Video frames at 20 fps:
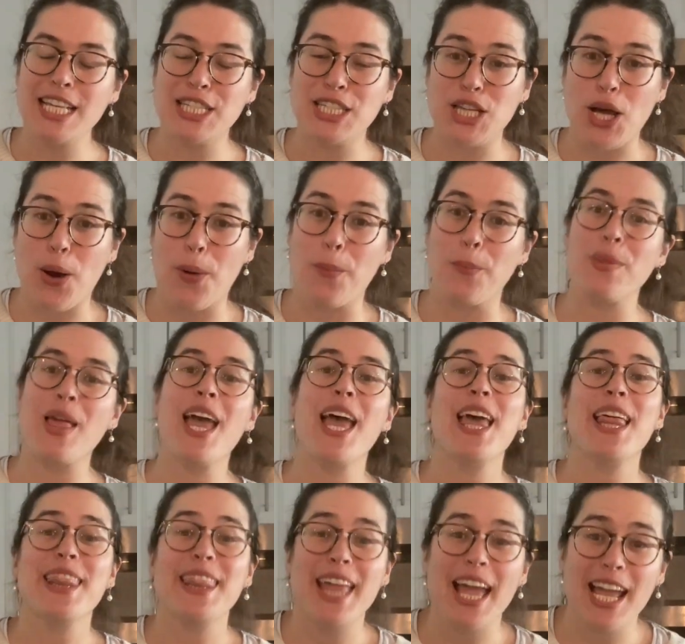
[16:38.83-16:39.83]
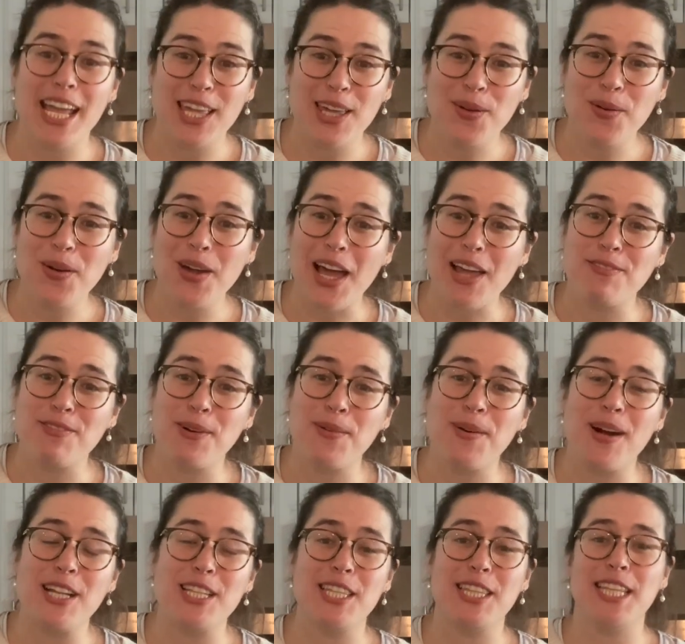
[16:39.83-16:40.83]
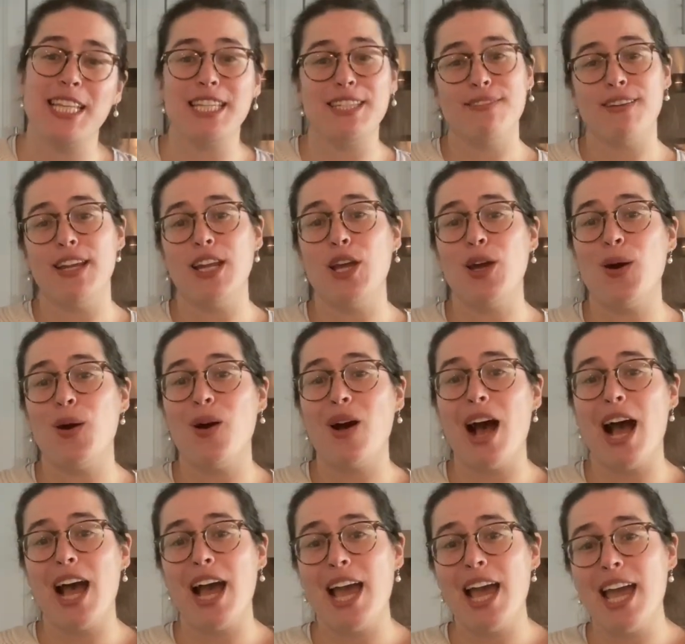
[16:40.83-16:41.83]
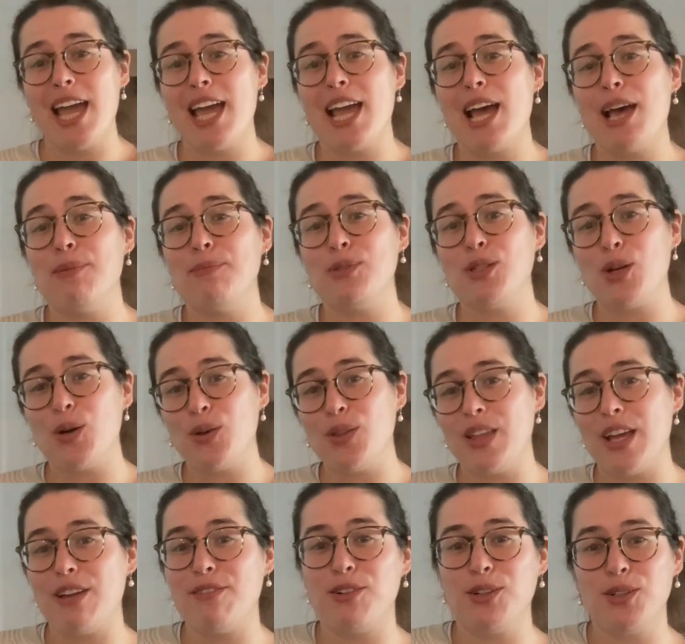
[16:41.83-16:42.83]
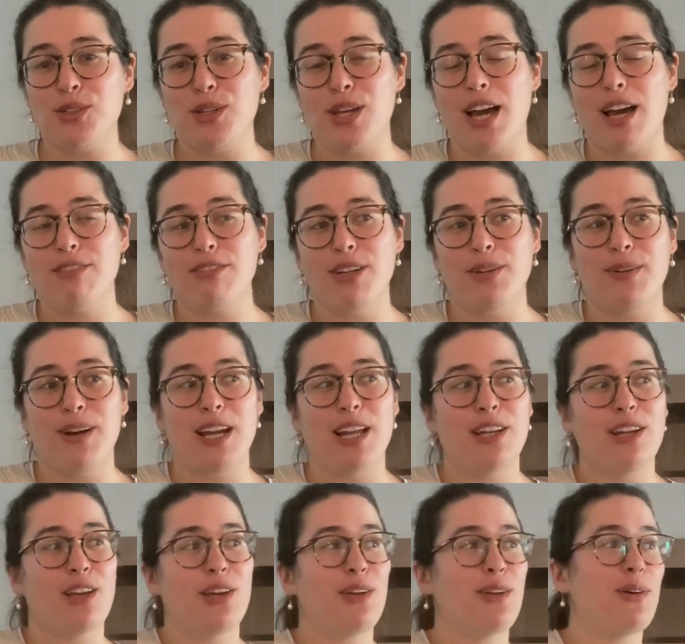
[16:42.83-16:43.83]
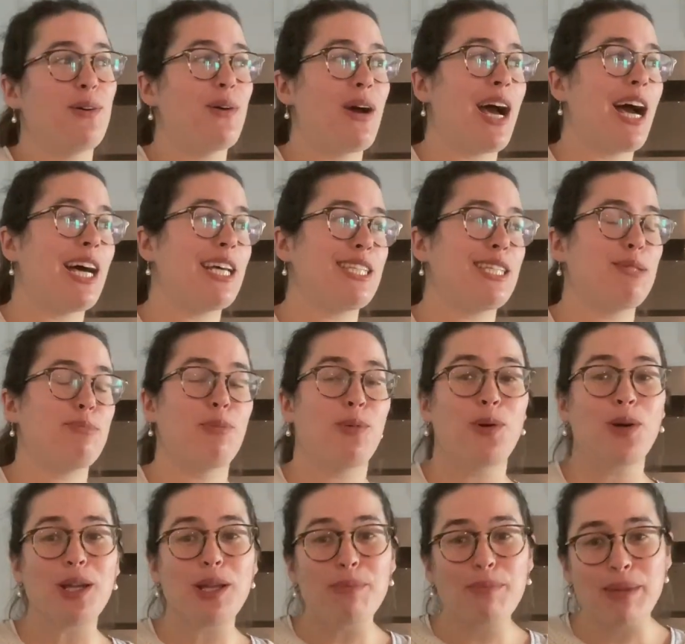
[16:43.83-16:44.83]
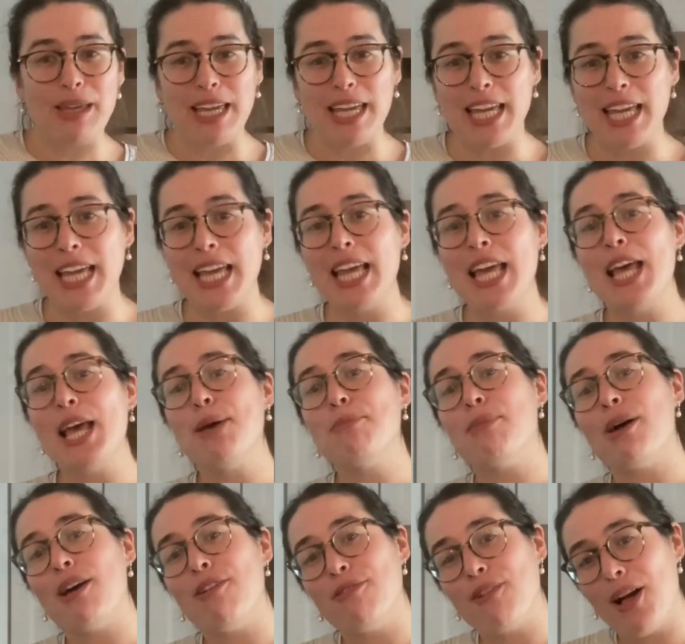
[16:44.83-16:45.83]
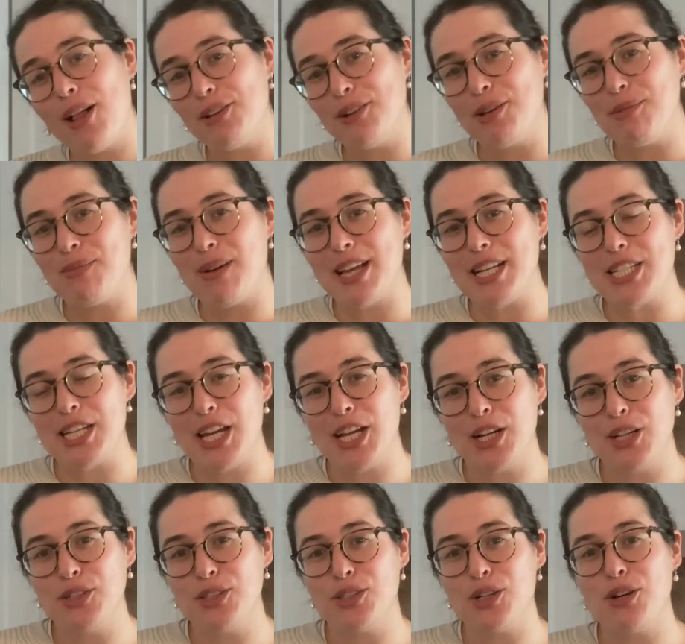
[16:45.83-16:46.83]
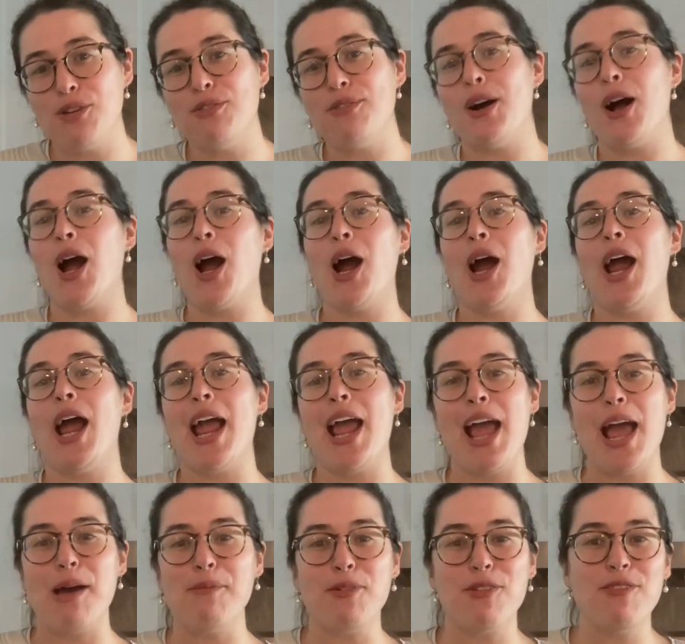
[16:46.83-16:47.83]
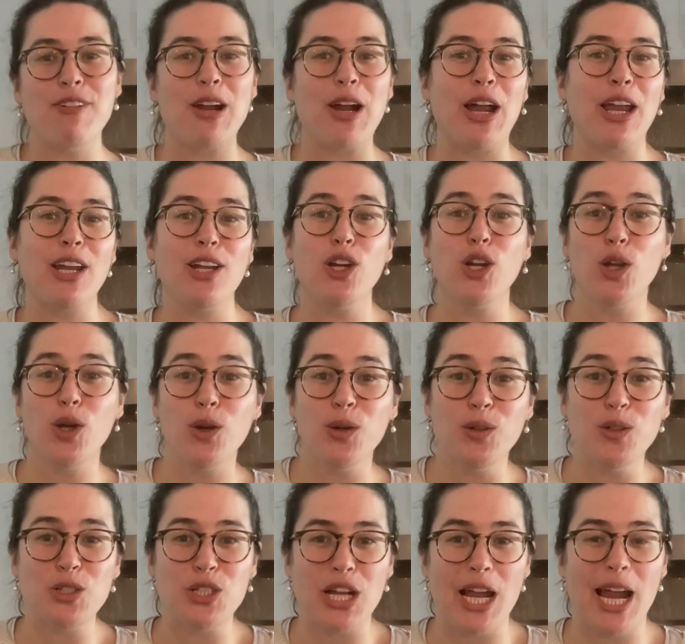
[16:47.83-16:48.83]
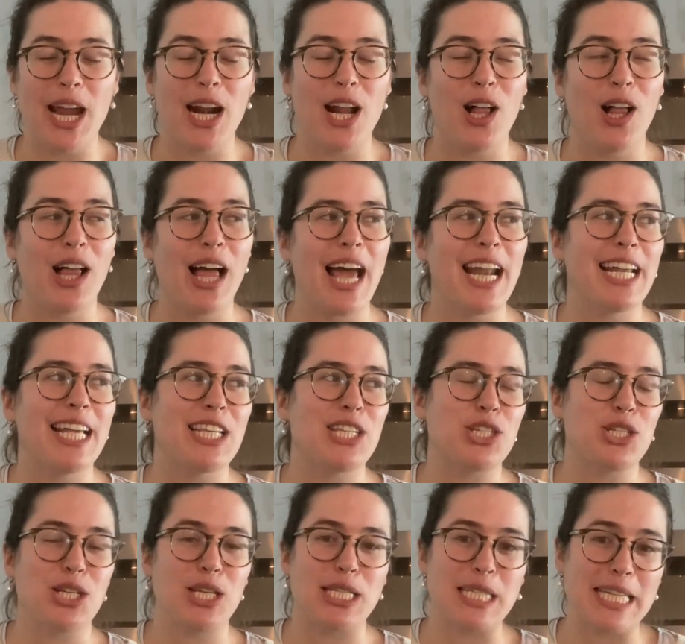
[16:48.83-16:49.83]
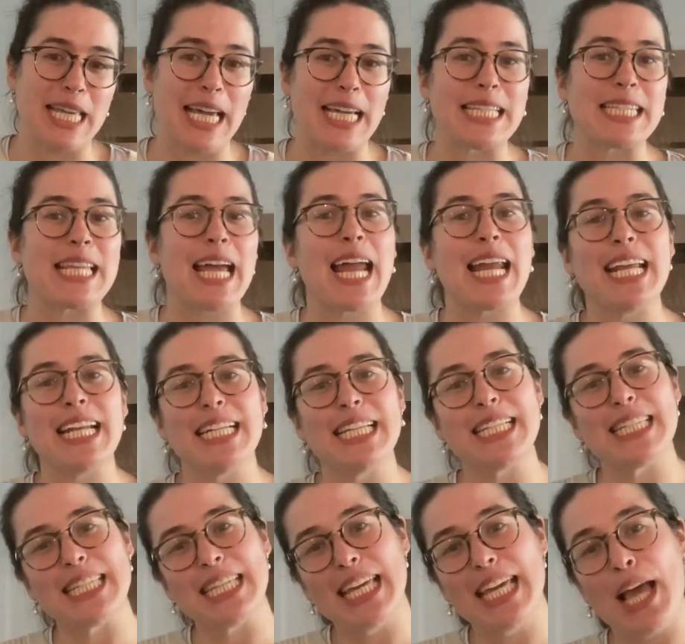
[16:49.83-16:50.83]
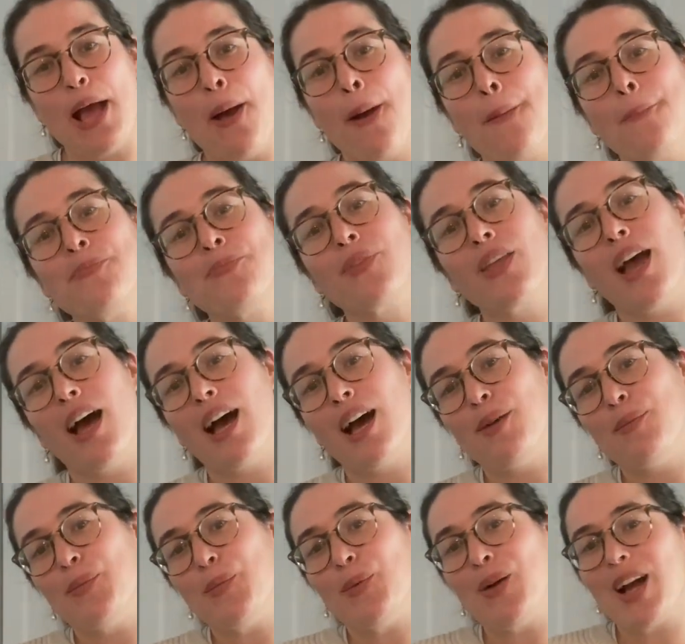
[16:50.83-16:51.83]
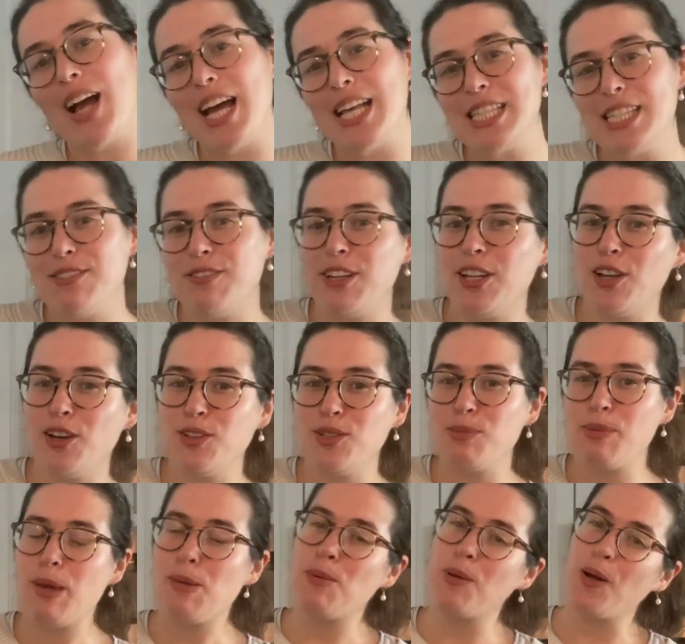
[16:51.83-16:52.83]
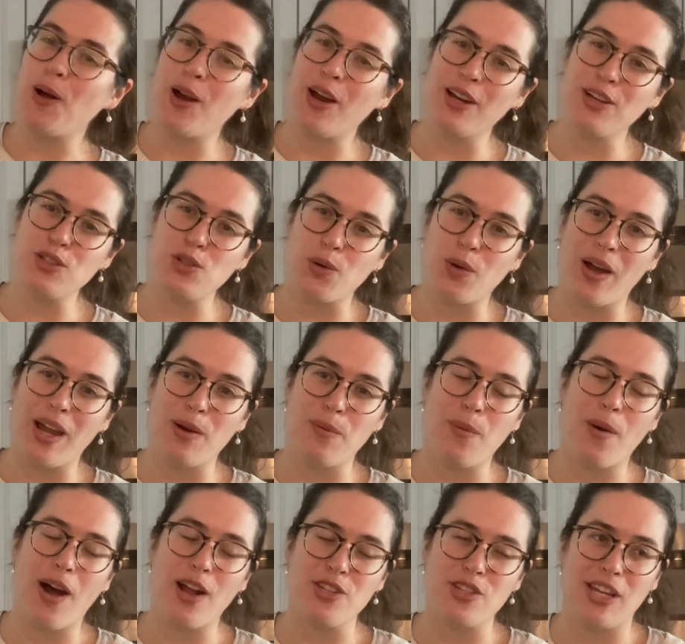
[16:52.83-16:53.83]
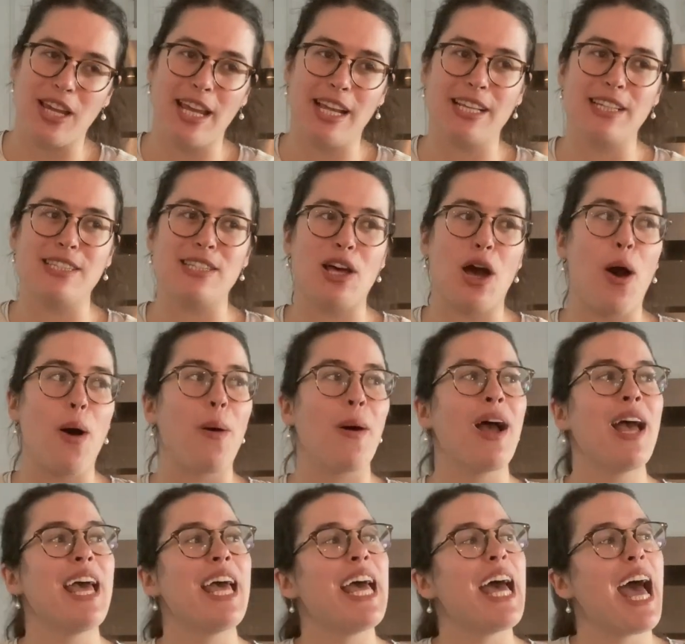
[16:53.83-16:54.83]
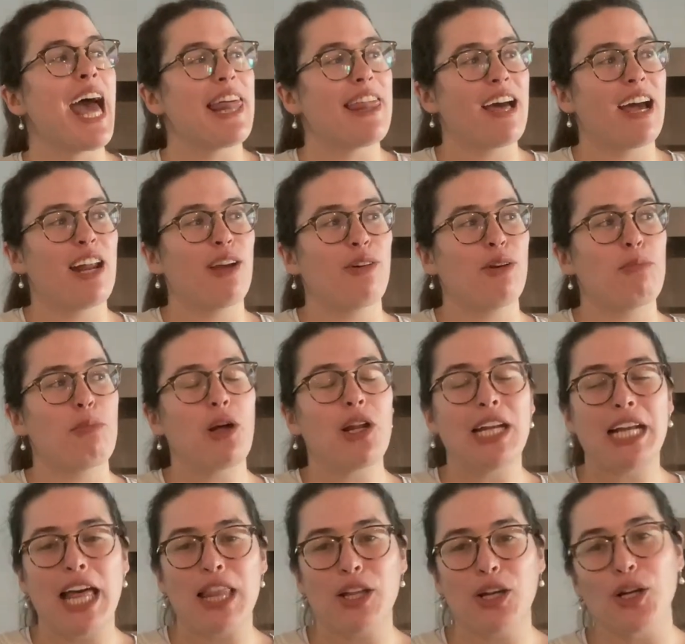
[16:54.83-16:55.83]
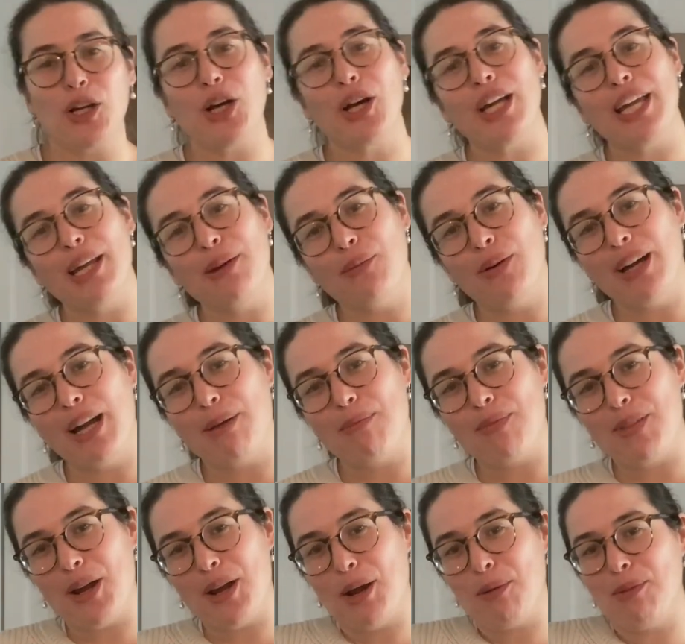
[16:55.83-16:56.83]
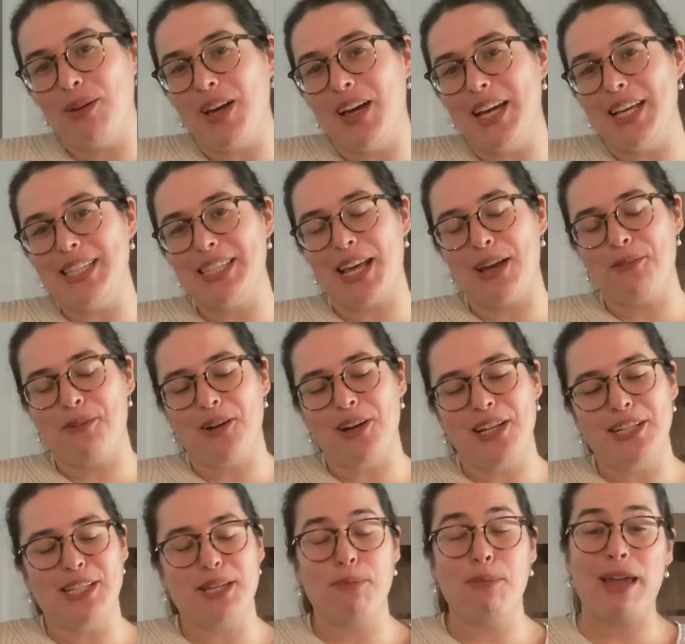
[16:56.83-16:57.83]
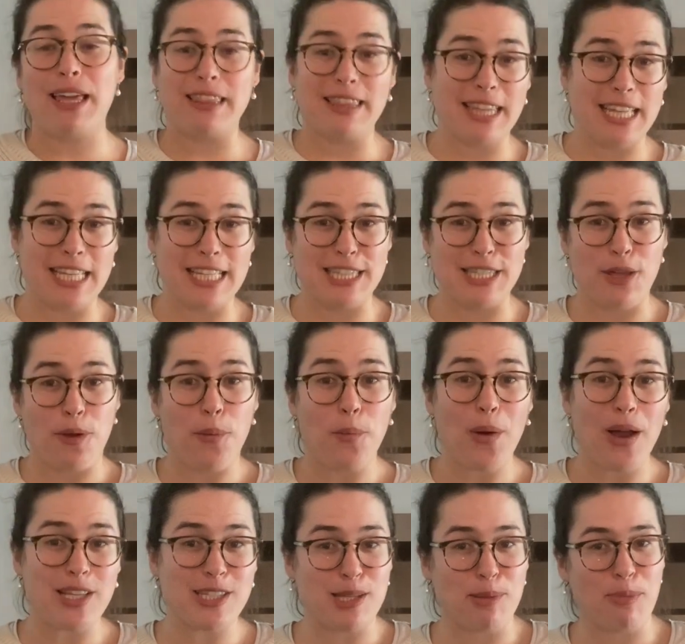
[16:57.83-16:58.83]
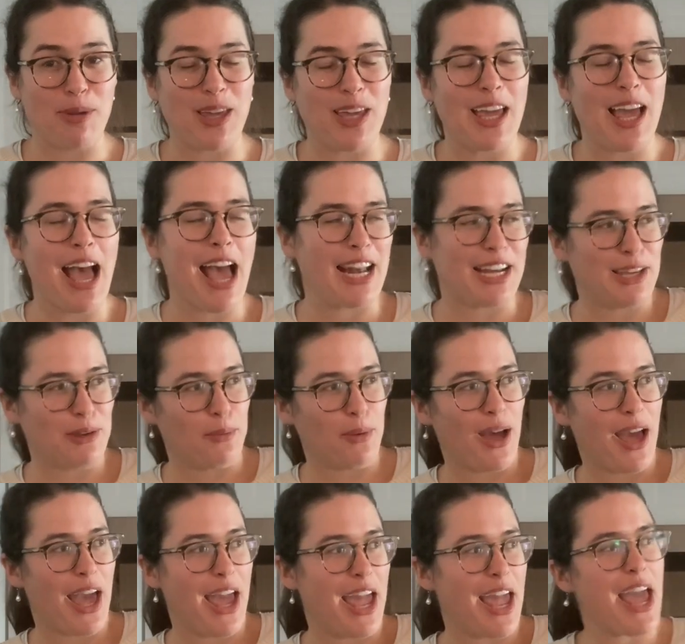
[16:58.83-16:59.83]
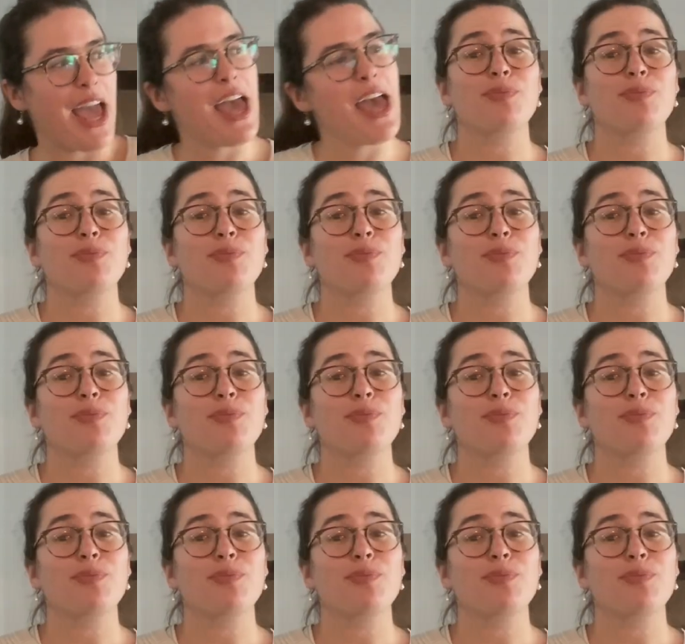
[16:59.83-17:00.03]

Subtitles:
So thank you again for watching this video. I am so thankful to everyone who has supported me by following my channel so far. I am a very new channel and it's just exciting to see what kinds of videos people are enjoying watching. So I thought I would put another cooking one up there because I wanted to make this recipe anyway.